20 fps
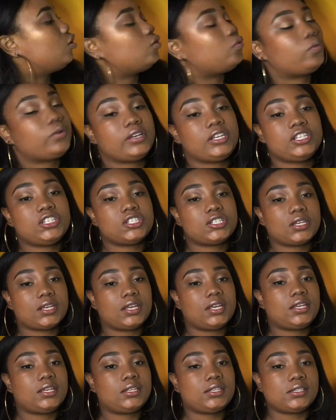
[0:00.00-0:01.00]
which
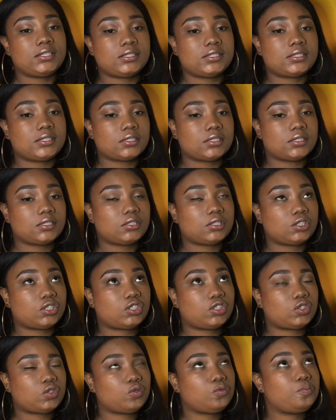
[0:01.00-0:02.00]
is
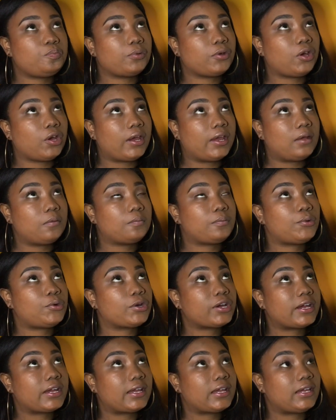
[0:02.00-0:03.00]
super
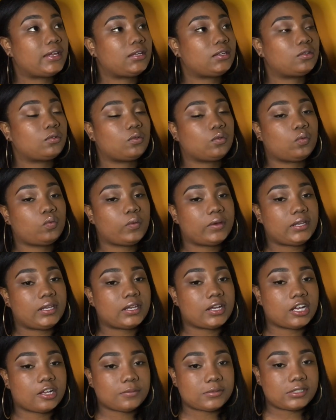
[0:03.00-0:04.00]
important when
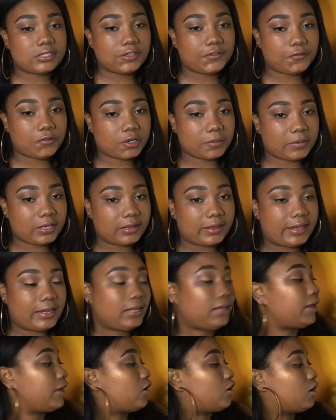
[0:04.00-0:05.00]
it comes to
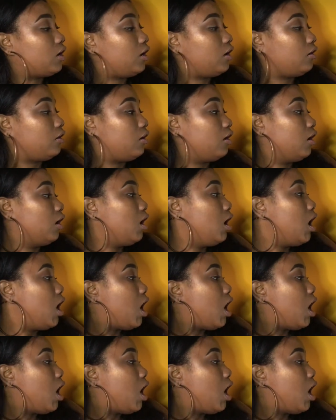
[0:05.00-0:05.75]
formulating hair color.